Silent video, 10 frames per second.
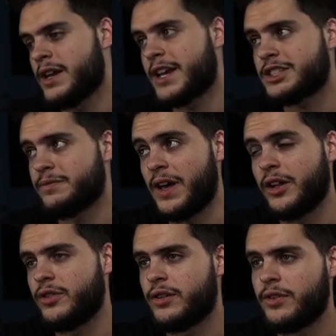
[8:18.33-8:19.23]
get some
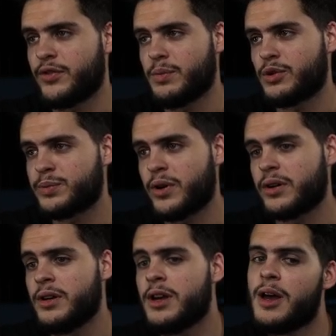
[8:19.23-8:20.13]
value out of it for the most
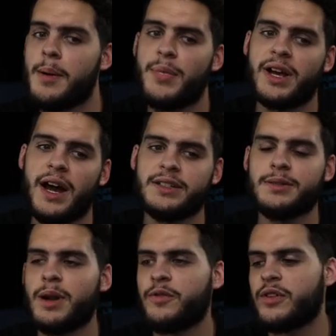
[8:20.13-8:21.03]
part. But guys, that's
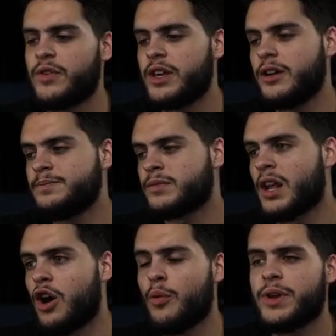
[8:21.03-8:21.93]
about it for the video.
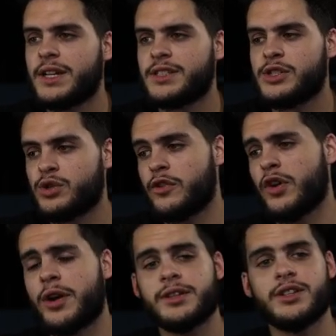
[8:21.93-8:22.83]
Hope you guys did enjoy. If
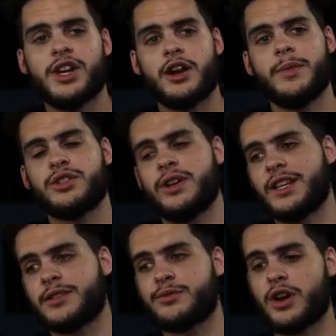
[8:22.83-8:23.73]
you're into the channel, make sure to hit
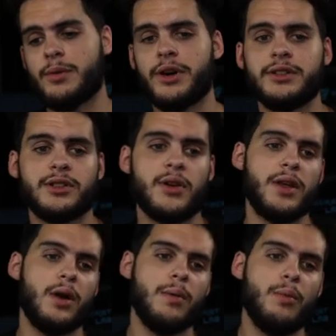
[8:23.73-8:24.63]
that subscribe button, turn
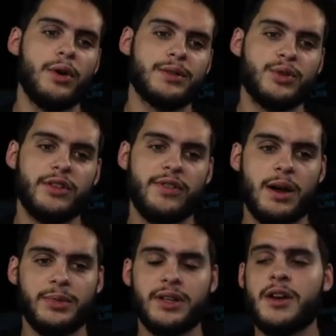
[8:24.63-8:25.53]
that notification bell, boys, and join the
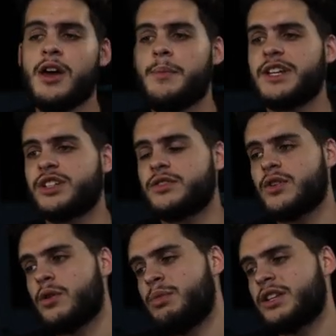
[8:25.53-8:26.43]
family. Make sure to give this
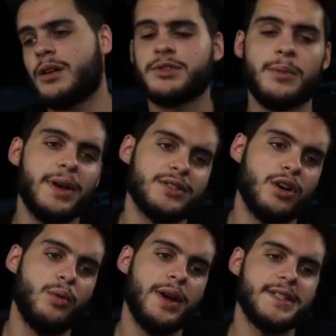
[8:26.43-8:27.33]
video a big thumbs up as
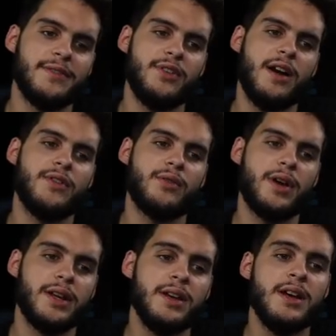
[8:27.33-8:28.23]
always. And if you haven't
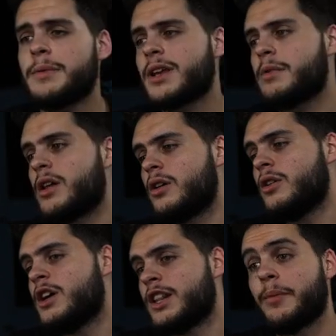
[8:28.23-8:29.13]
already, comment down below.
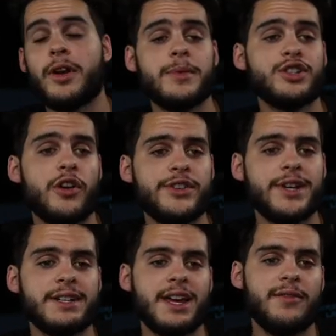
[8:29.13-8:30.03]
Let me know how many trophies
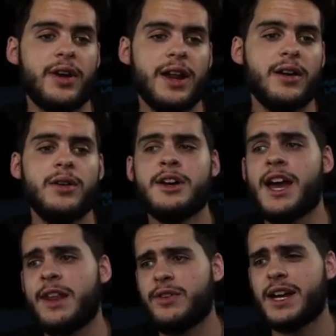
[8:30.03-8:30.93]
you guys have right now,
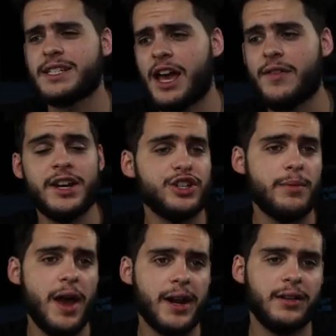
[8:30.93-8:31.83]
and if you guys have any John
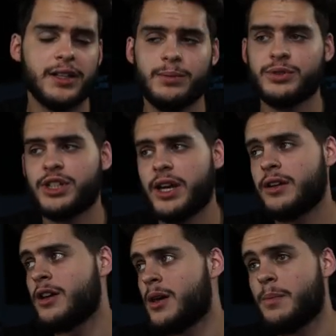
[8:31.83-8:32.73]
Madden collectibles yet,
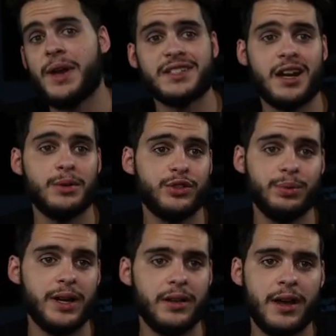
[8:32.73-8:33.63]
based on how much you
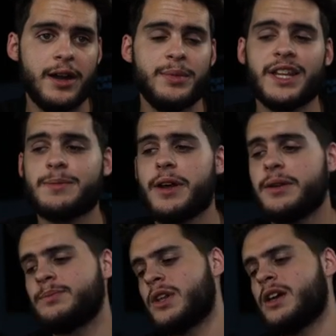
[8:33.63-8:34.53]
played online. But that's about
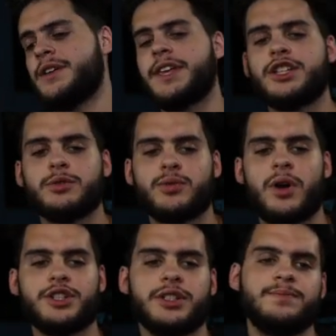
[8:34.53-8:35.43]
it. Thank you so much for
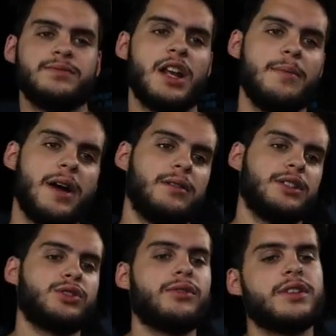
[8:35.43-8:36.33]
watching. I'm out.
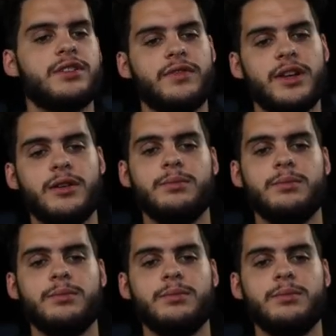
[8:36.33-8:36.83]
Enjoy the rest of the video.